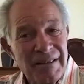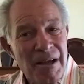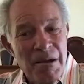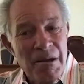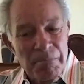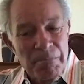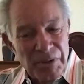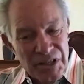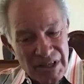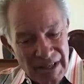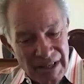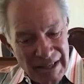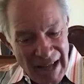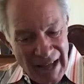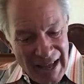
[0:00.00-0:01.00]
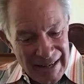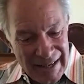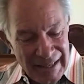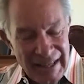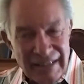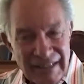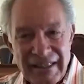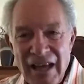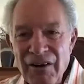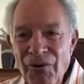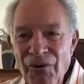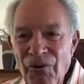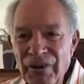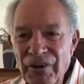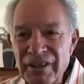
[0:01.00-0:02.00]
But you got to get that
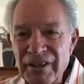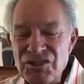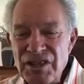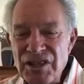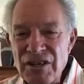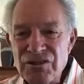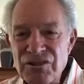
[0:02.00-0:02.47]
organizational structure,